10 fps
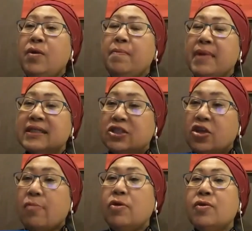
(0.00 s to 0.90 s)
We must
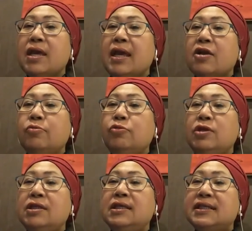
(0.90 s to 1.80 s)
stop looking at
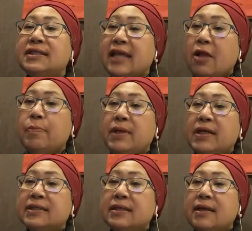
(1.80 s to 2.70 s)
communities as
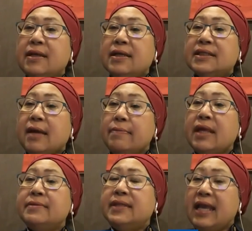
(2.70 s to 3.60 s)
helpless
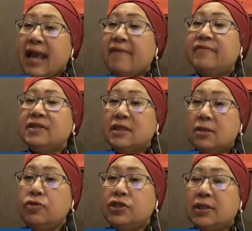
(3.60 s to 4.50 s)
sometimes they have the
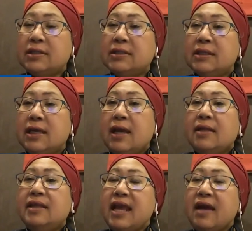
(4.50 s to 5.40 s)
solutions
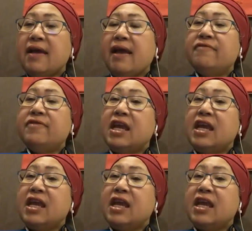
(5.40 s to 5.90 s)
they have the